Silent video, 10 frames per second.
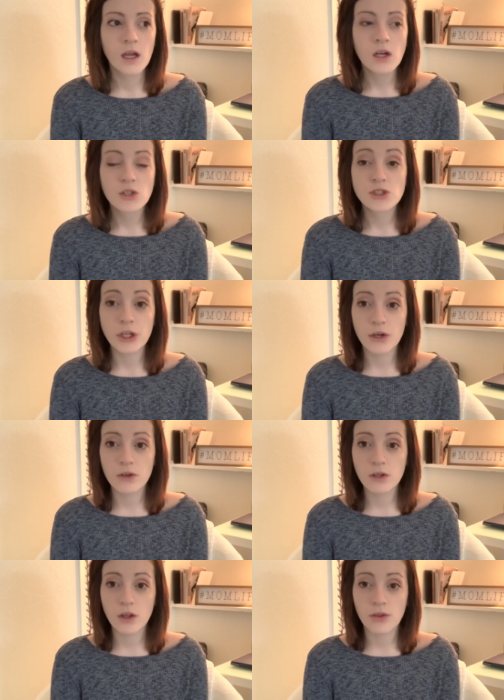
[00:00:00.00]

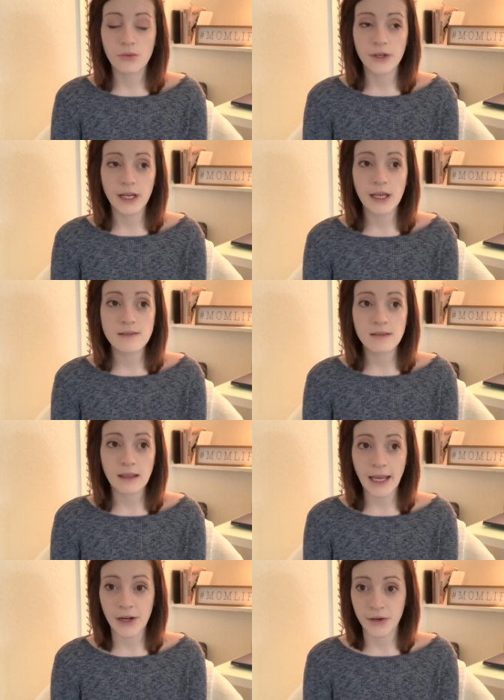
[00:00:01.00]
So 3 days
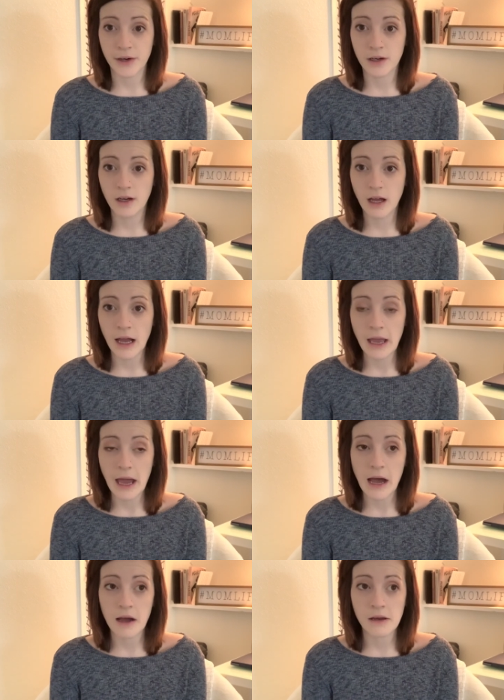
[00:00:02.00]
later, I
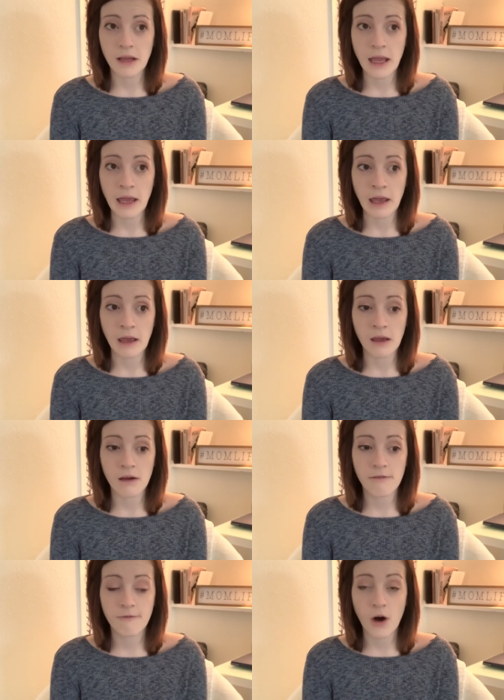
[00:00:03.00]
had a
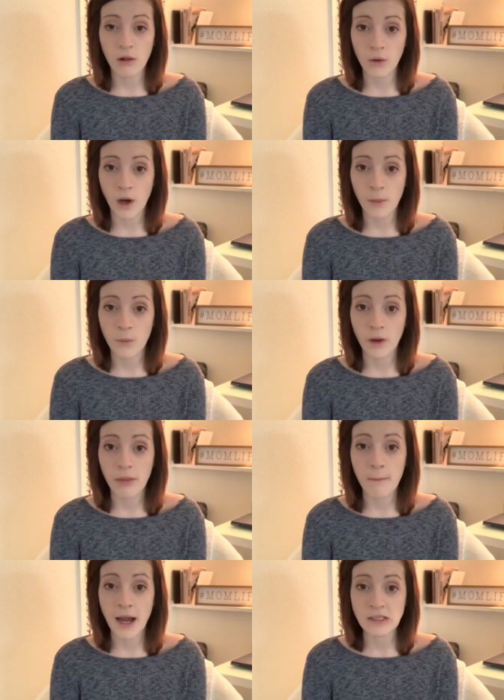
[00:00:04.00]
follow-up with
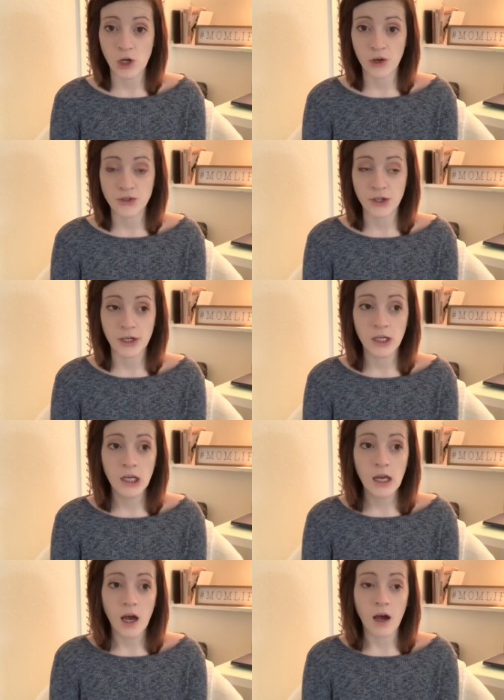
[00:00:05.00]
my doctor.
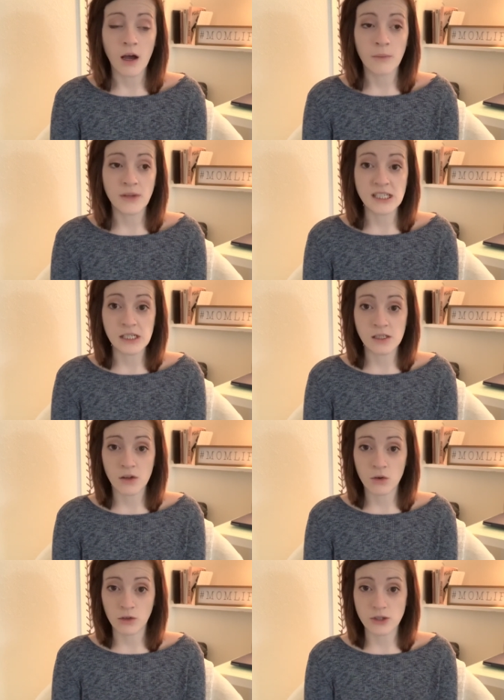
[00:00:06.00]
They did another
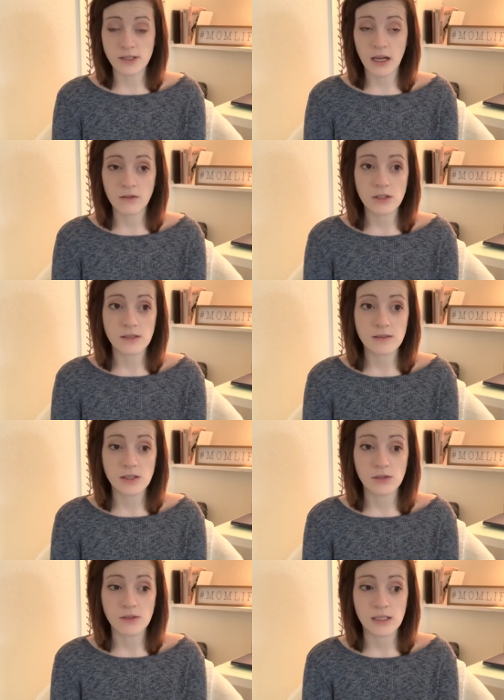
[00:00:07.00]
ultrasound
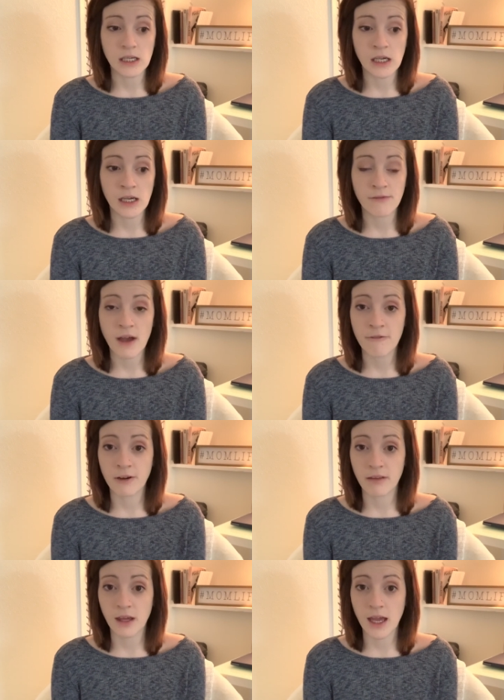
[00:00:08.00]
to see if
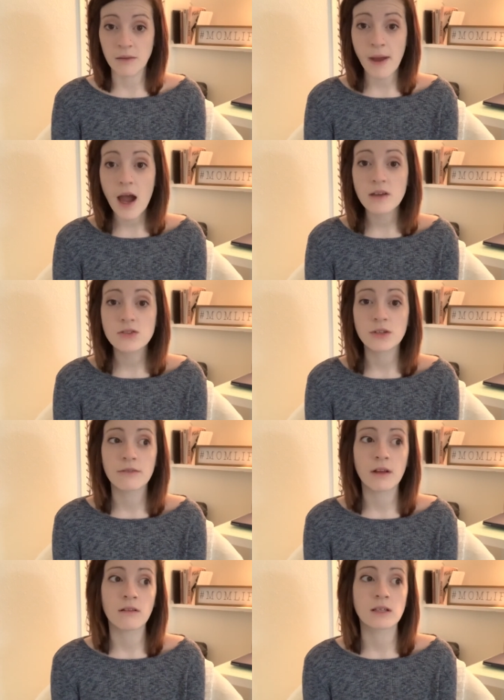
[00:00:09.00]
everything had passed or if
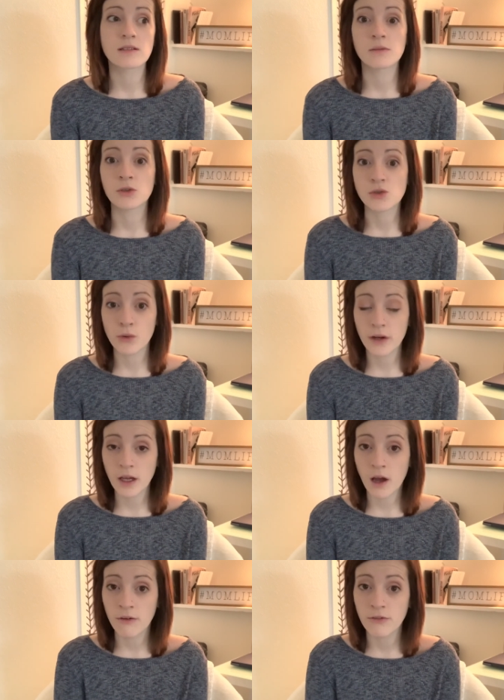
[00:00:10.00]
at least the majority
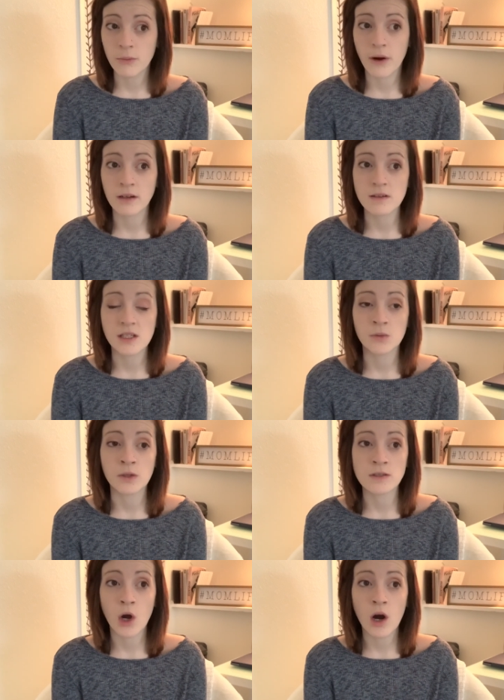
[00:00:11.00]
of the pregnancy
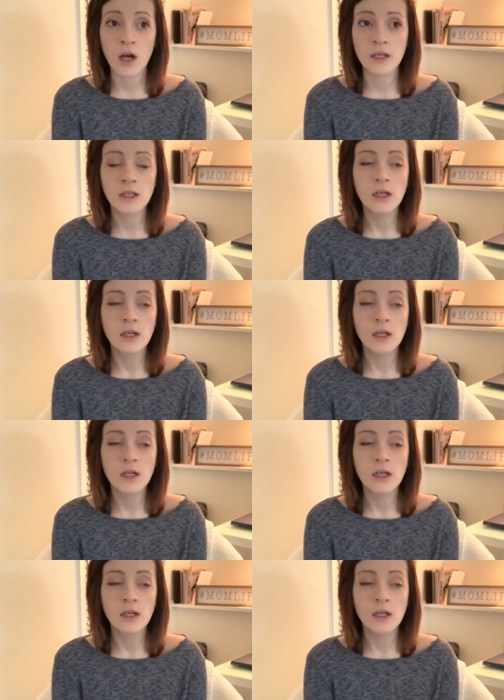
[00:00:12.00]
was gone.